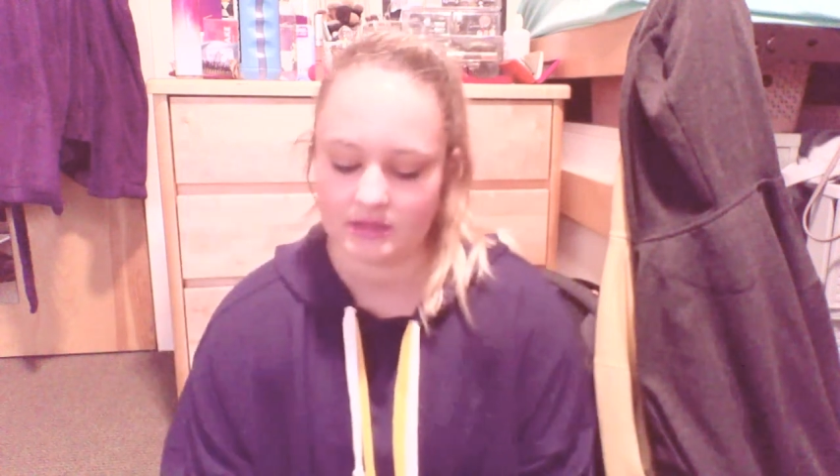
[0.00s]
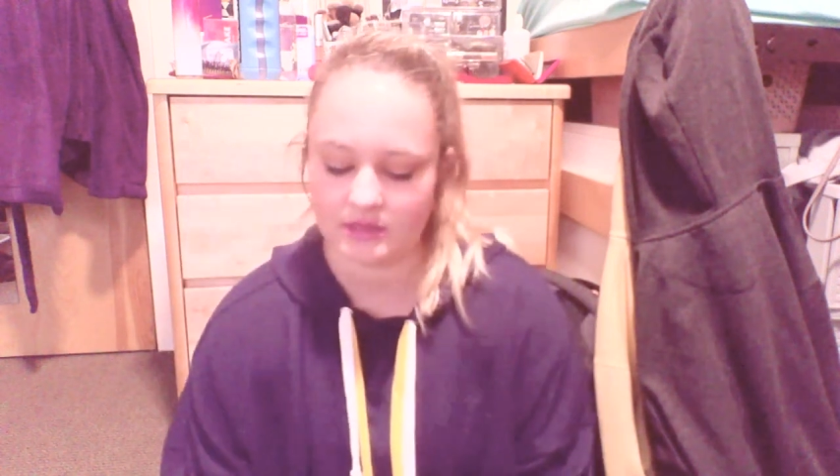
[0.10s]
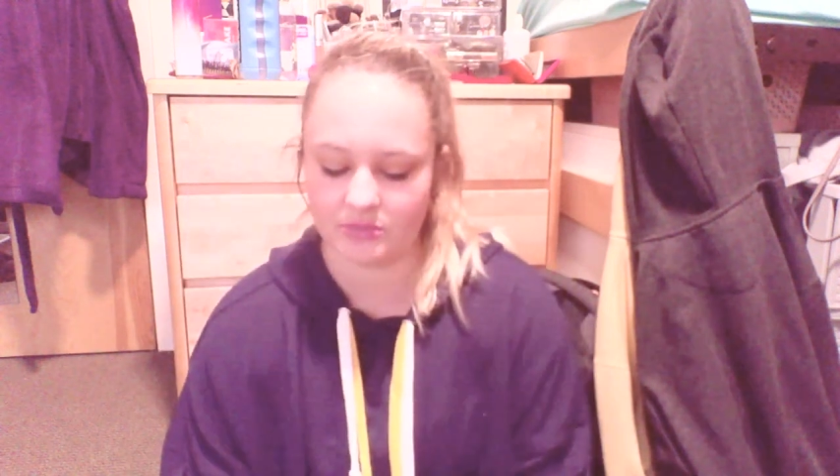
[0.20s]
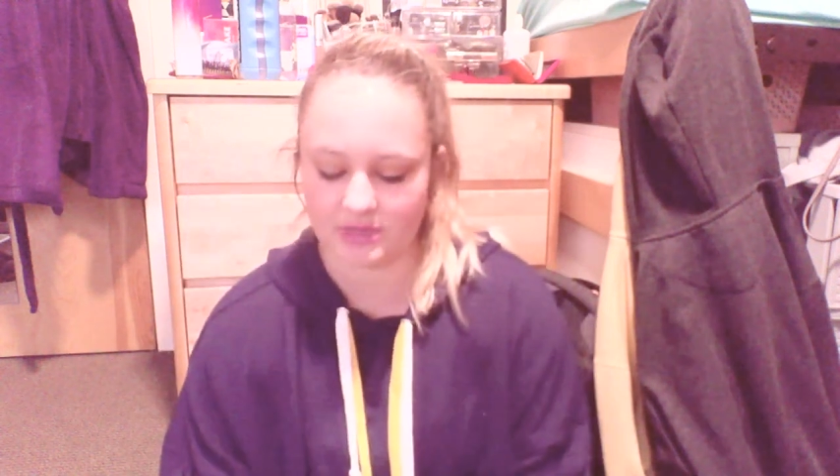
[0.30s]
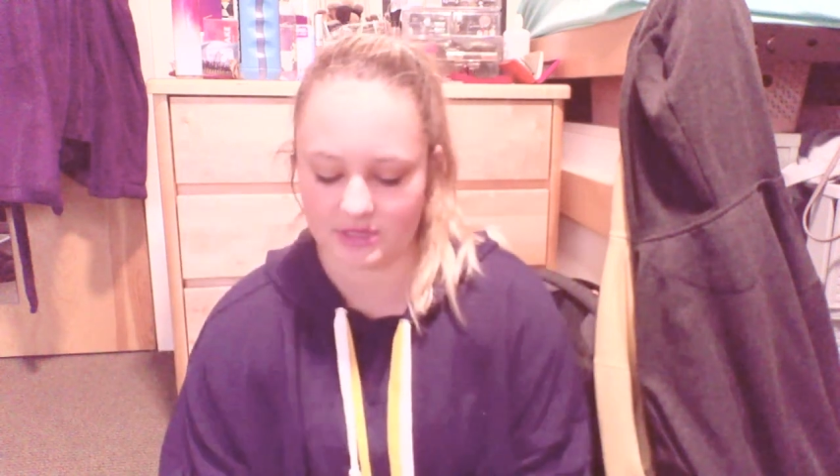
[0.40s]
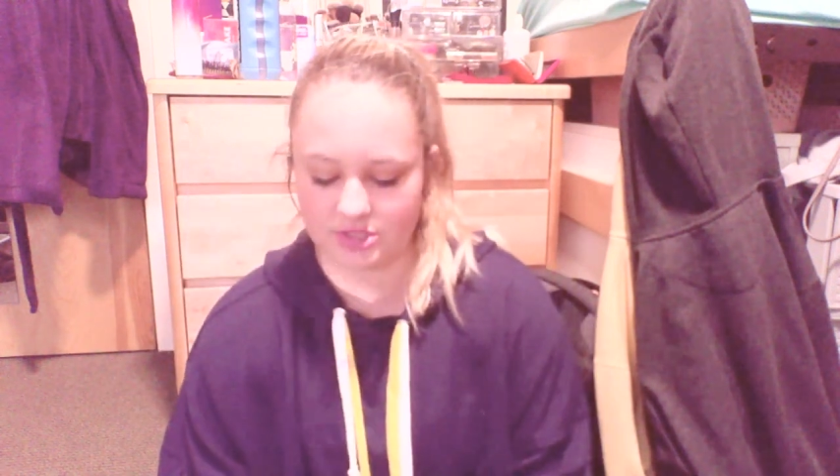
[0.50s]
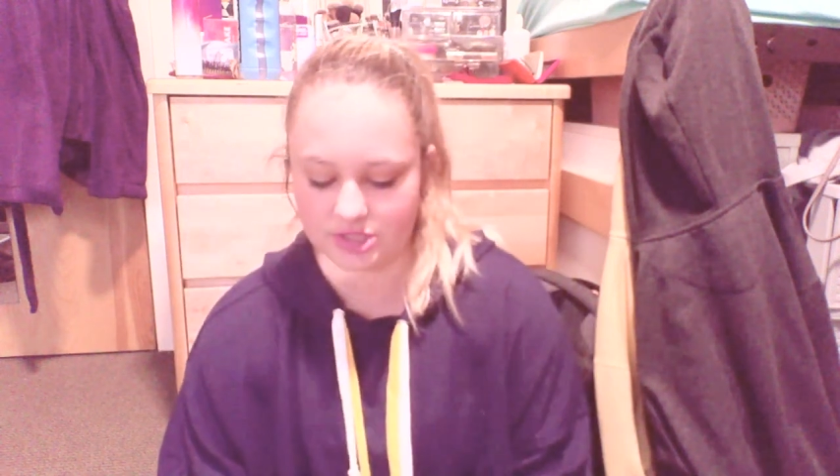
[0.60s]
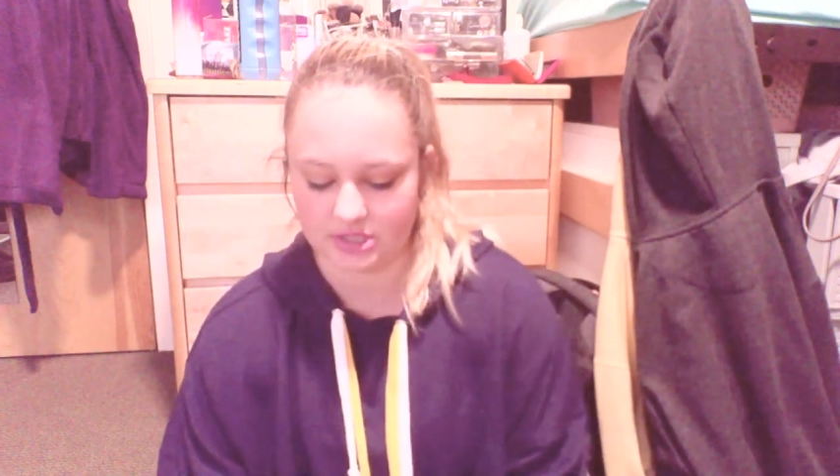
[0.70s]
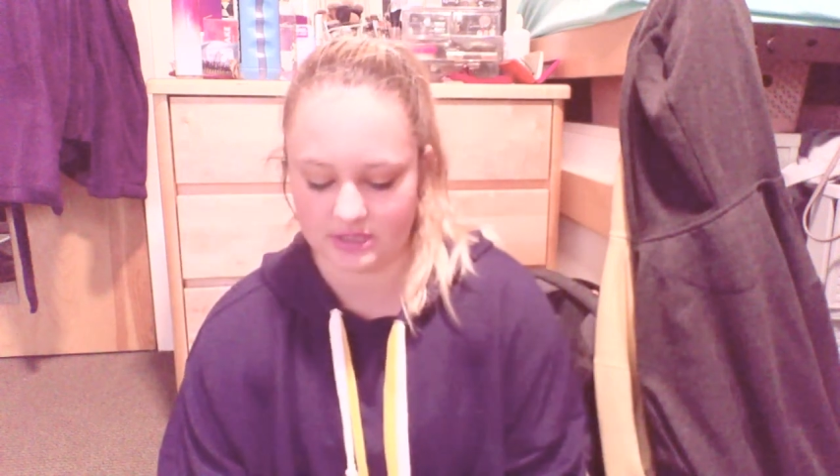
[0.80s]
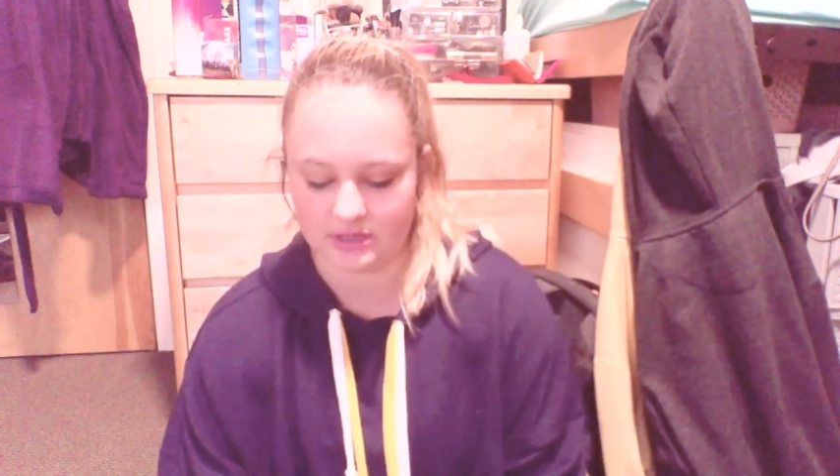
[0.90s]
The
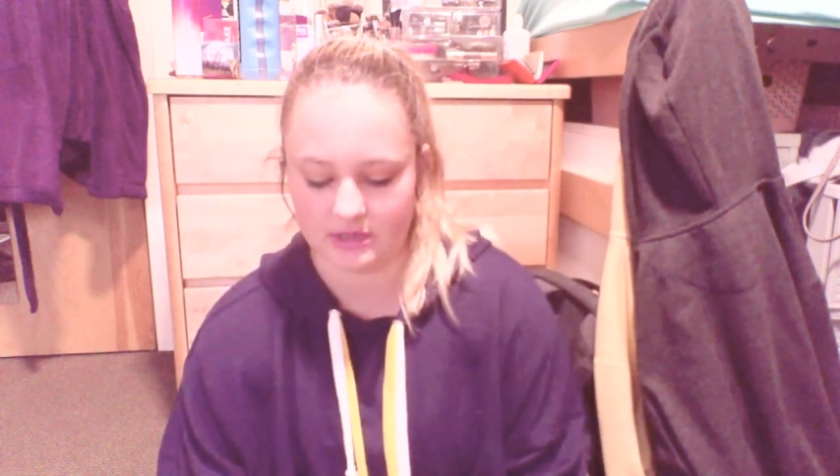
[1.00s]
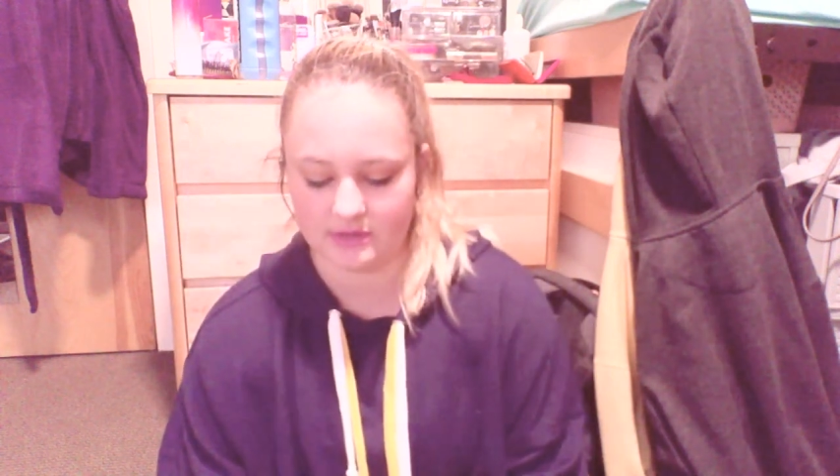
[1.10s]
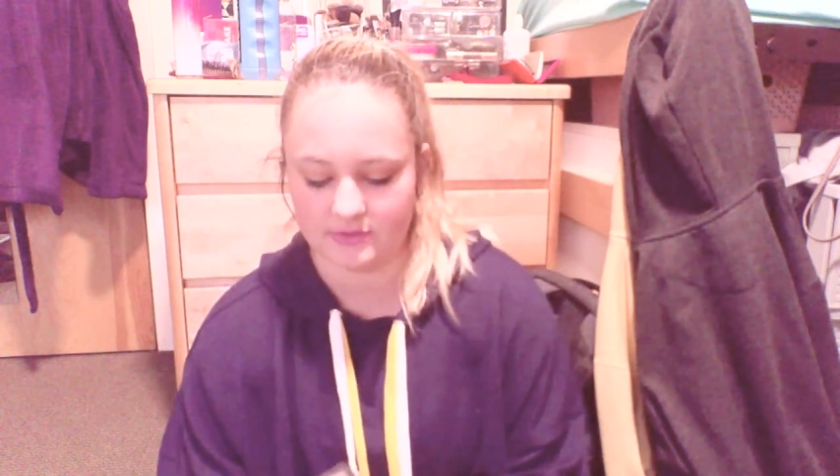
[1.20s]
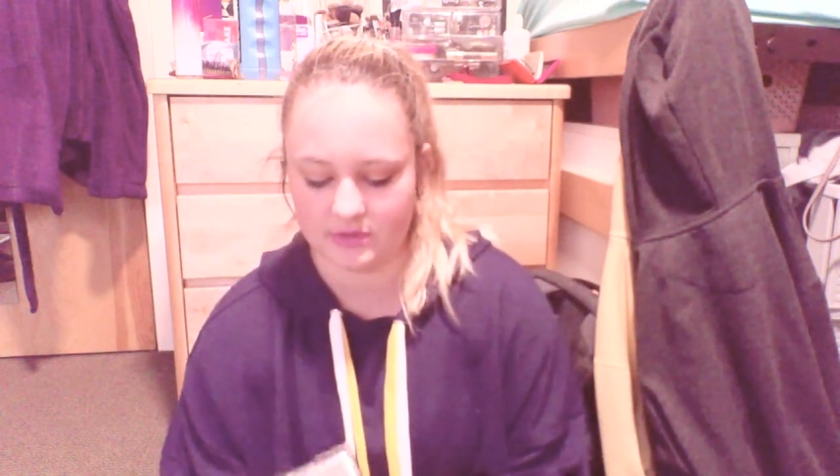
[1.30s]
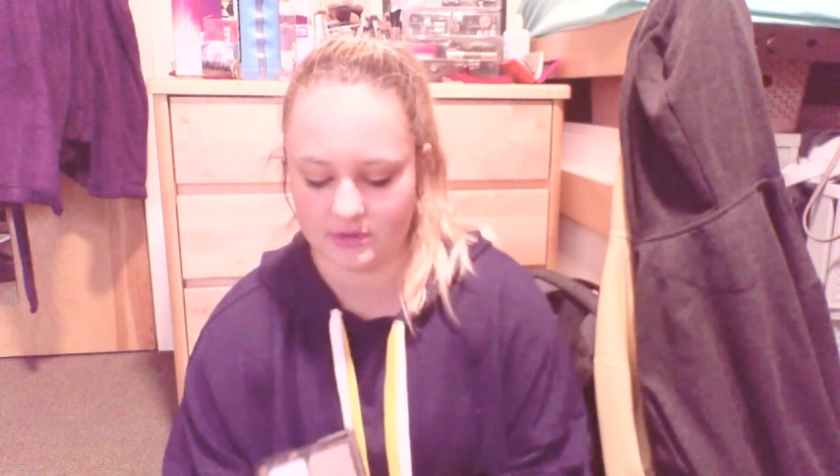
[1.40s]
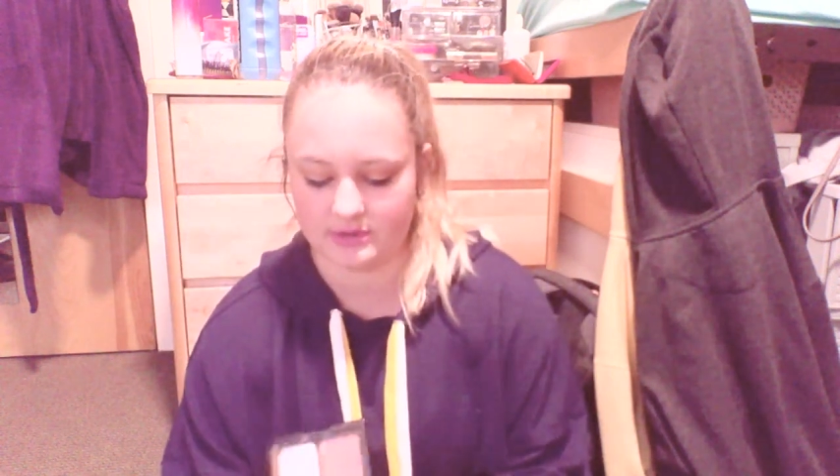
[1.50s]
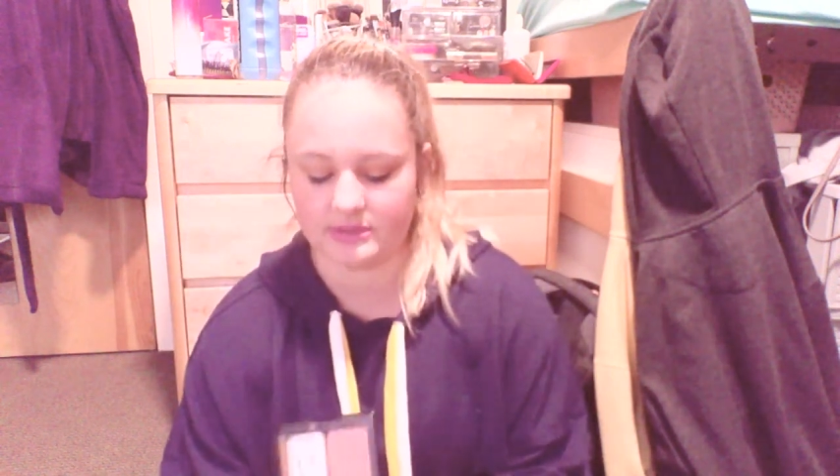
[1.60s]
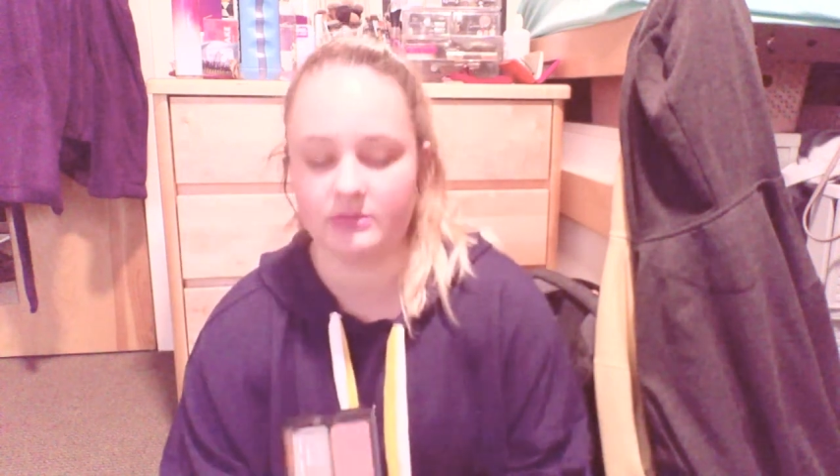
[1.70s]
blush, of course,